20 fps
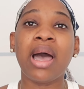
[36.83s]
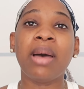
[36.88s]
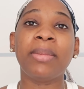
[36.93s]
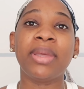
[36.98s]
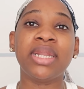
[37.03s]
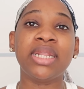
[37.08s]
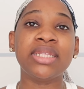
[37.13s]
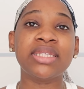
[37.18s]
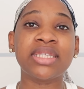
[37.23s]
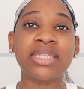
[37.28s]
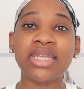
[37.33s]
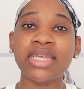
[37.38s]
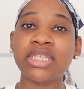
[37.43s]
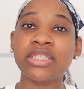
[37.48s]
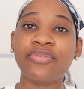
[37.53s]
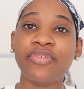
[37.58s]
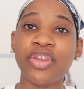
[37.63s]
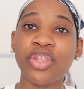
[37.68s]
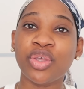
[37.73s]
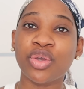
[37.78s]
And in
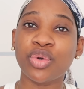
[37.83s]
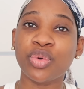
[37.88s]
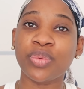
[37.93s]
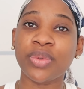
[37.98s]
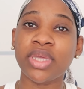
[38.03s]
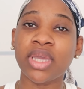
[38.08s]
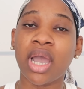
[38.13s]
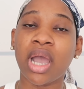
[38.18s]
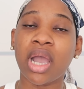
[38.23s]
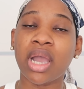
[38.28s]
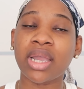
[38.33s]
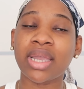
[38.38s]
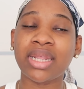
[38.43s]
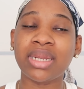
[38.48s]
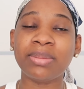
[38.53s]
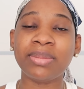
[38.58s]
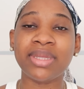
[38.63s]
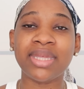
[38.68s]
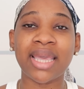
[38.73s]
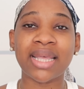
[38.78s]
today's video, we are going
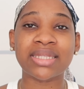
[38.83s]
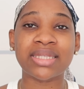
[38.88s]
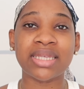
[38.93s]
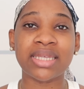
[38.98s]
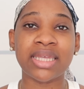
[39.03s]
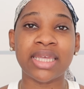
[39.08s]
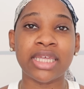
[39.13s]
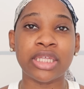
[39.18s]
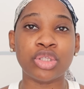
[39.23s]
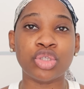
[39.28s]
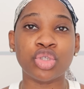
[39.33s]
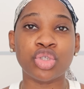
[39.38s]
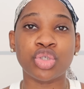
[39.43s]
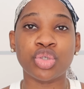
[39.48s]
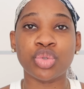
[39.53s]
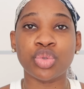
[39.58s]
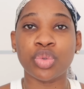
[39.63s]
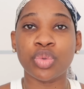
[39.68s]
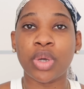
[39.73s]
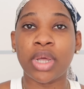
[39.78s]
to be getting
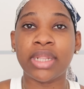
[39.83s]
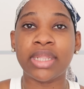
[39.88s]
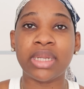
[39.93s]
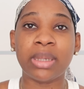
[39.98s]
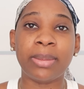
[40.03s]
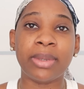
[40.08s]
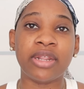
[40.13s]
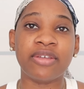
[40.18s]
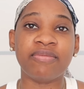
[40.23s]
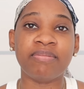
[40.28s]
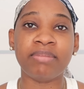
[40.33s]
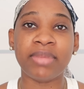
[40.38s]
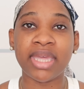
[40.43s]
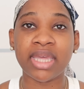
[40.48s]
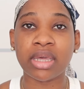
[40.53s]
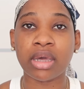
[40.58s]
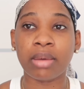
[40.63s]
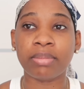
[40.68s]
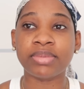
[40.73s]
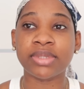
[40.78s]
into a little bit of
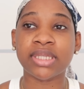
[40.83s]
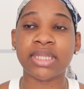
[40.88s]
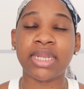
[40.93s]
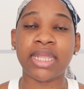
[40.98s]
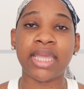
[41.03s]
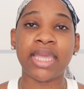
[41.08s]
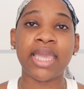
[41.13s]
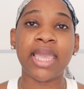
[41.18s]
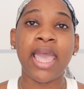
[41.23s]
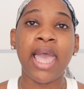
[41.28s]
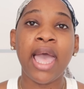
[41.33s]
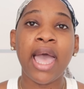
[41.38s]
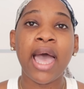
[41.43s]
makeup today.